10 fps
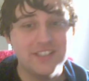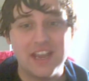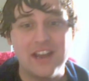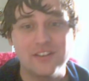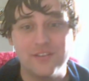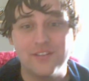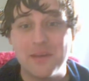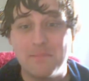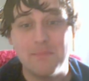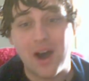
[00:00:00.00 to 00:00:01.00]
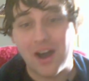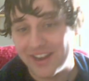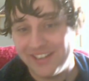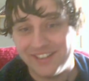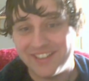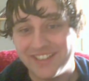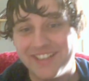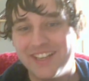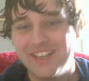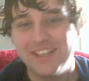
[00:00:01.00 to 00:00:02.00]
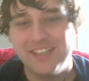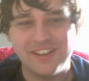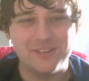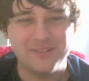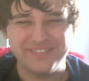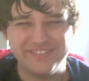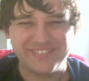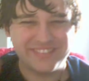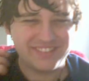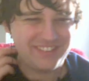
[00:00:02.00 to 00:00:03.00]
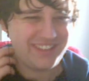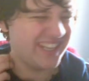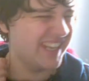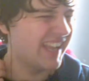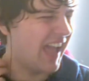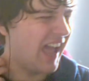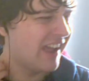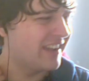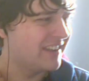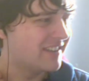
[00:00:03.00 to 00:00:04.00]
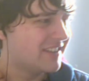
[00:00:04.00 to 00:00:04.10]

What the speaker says: out of their mind, you know. And